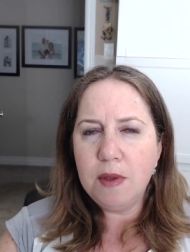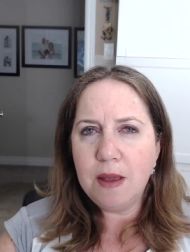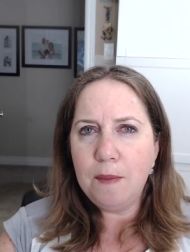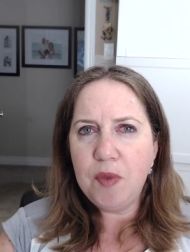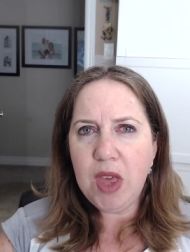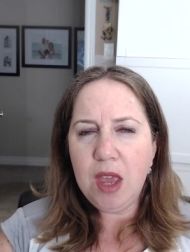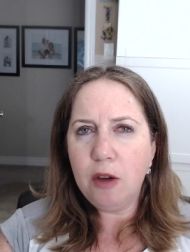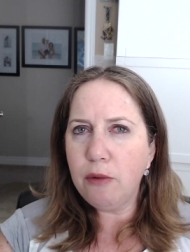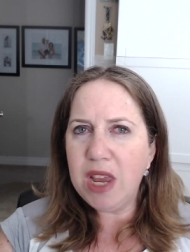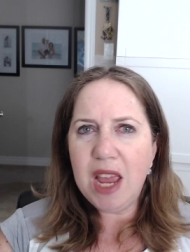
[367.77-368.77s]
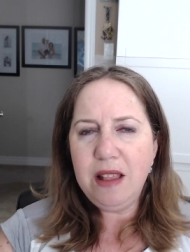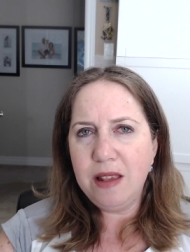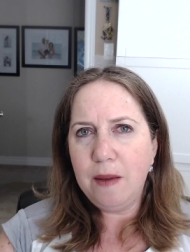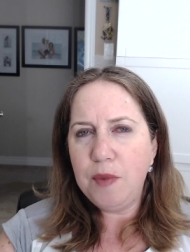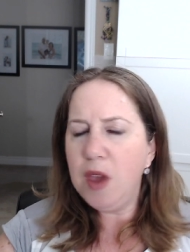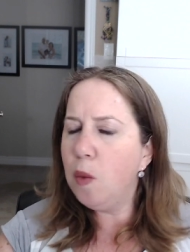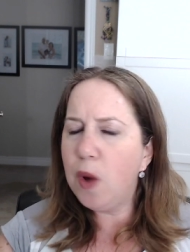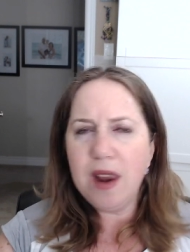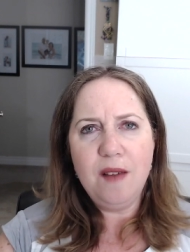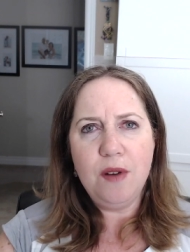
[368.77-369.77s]
something create something
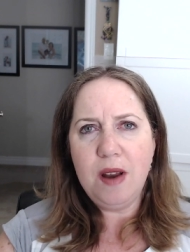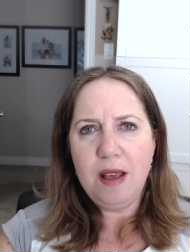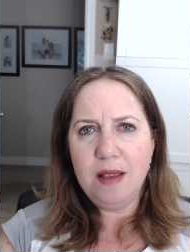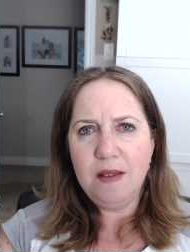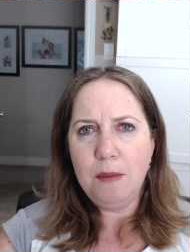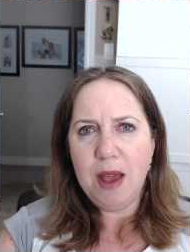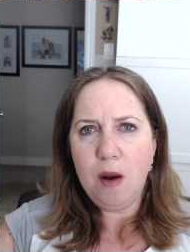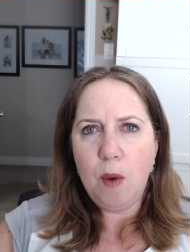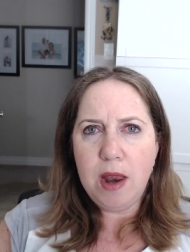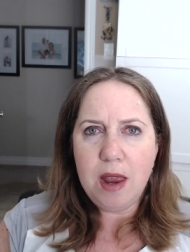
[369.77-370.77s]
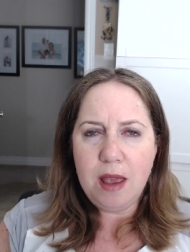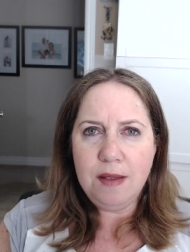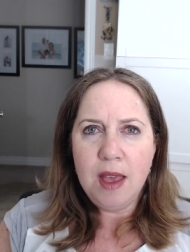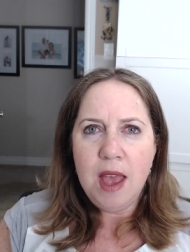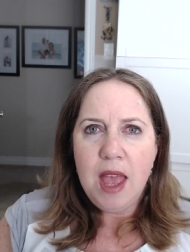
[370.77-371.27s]
whatever it is doesn't matter what it is